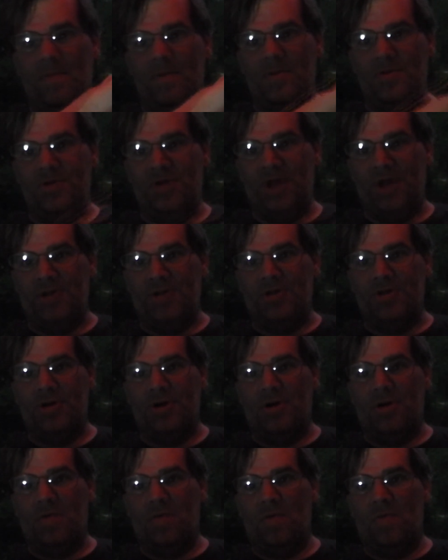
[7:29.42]
chances
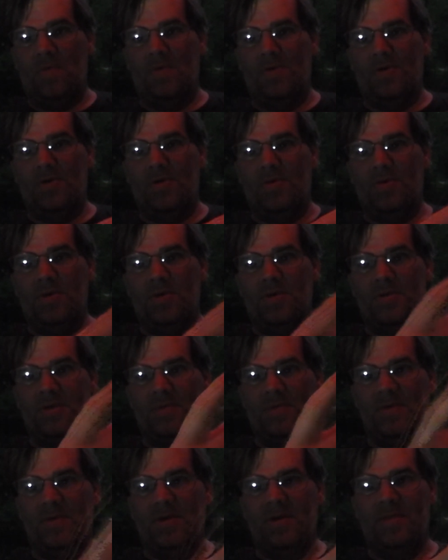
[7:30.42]
are what I'm going to do is
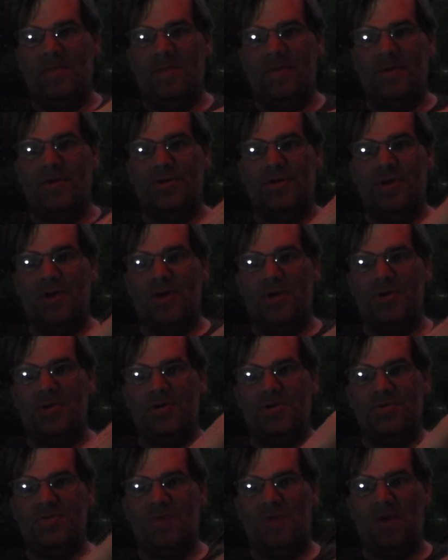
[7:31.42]
I'm going to get me a, a
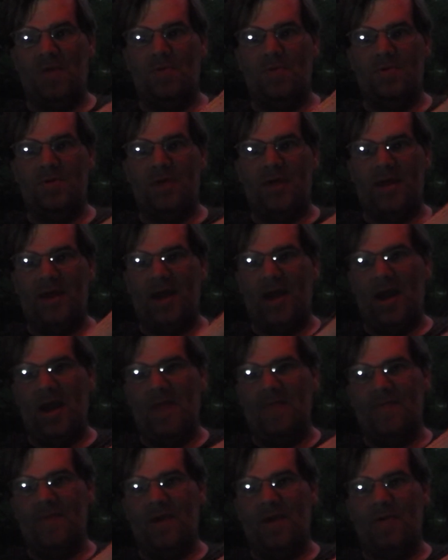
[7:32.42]
smaller, like a
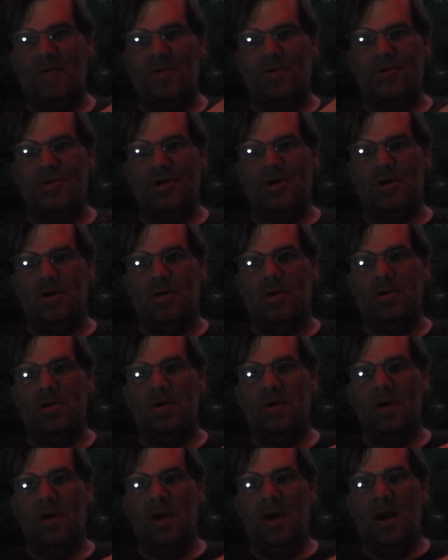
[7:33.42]
half gallon jug
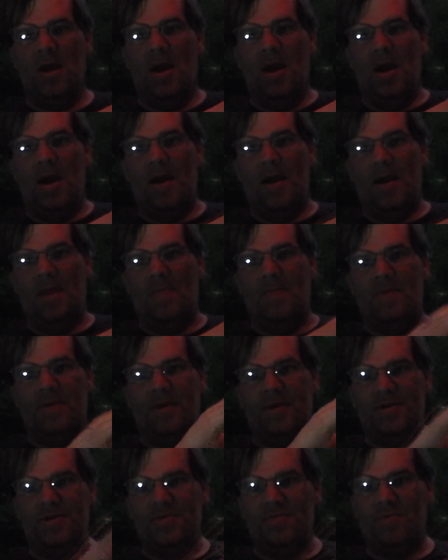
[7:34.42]
and I'm going to
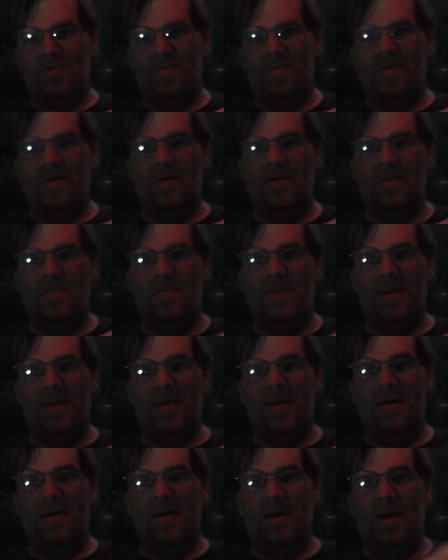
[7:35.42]
get some more vanilla
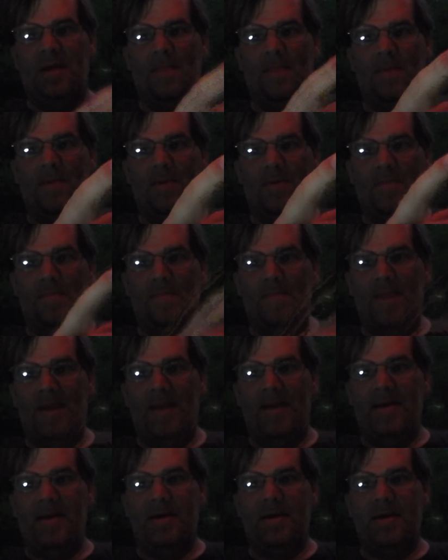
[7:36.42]
bean and I'm going to
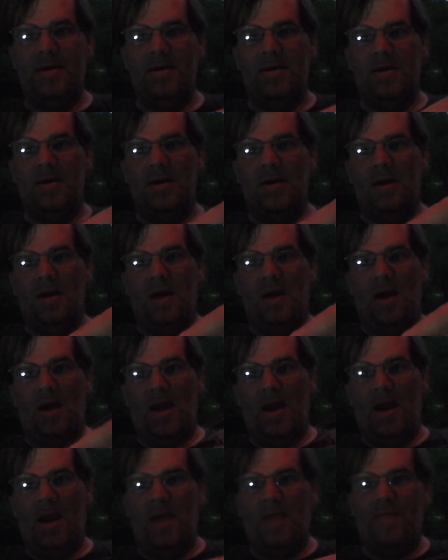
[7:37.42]
make a
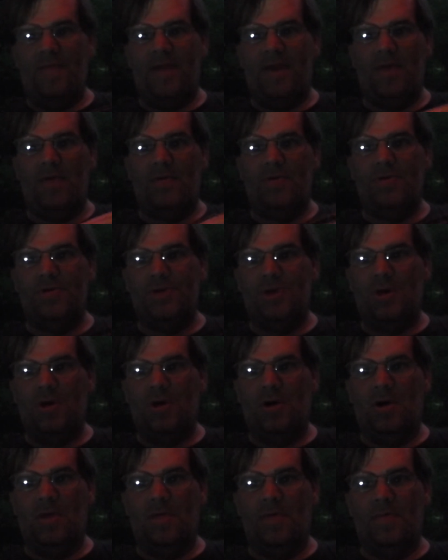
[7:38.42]
half gallon
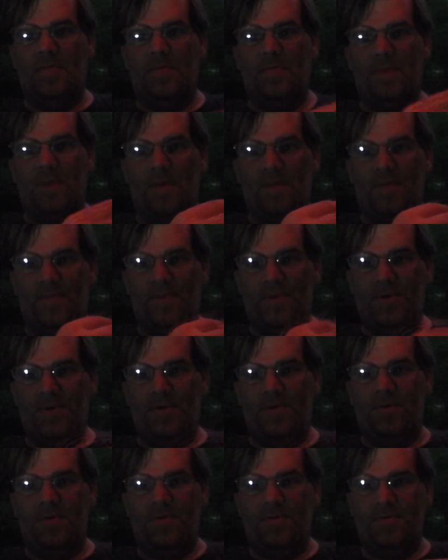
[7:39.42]
jug of it of
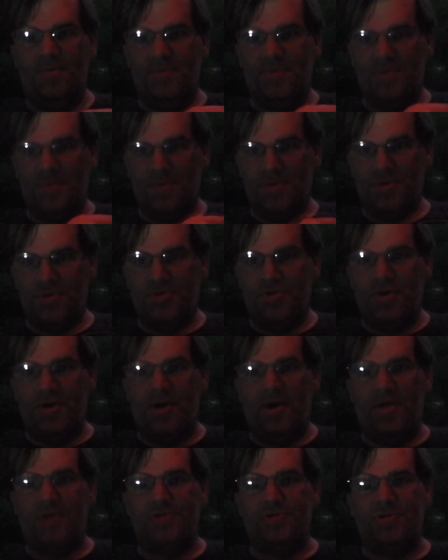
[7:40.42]
pure straight
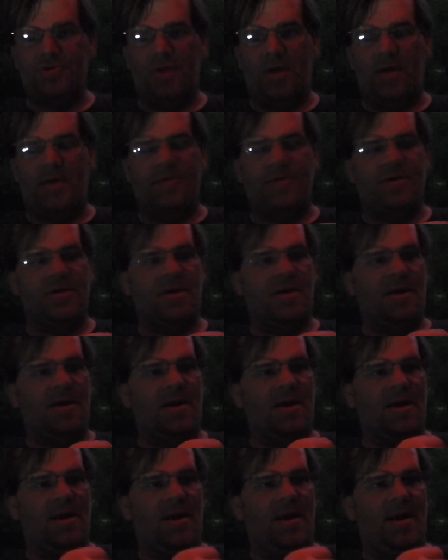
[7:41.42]
extract
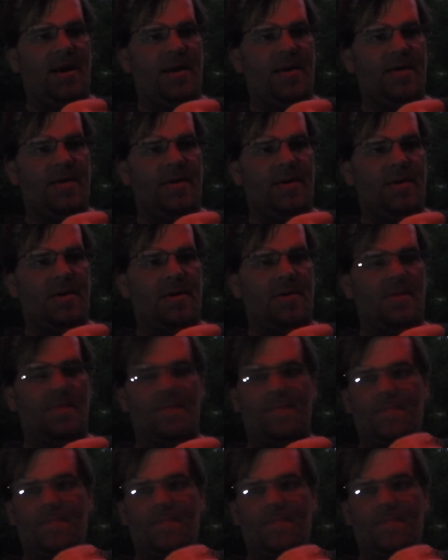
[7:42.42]
and uh,